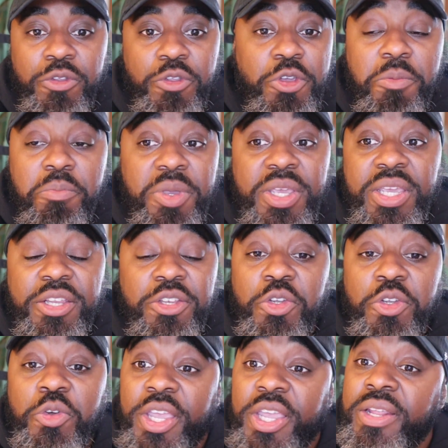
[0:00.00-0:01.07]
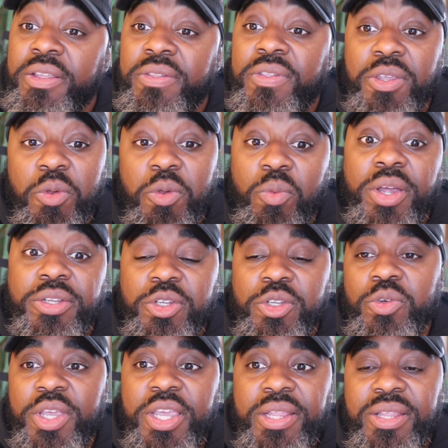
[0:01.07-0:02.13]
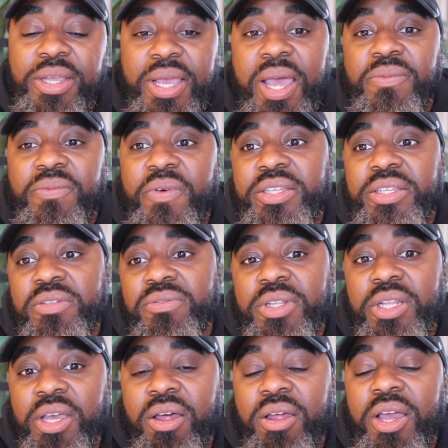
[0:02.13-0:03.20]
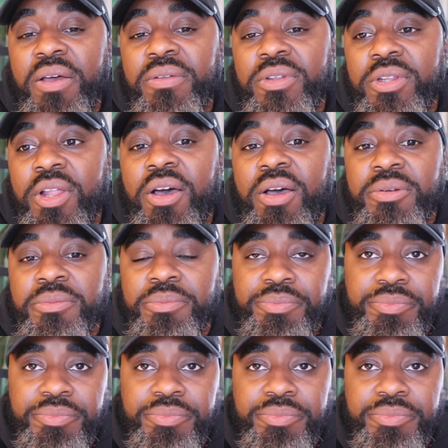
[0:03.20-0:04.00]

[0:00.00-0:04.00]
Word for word: you can be and do anything you want to do in the confines of the, of the law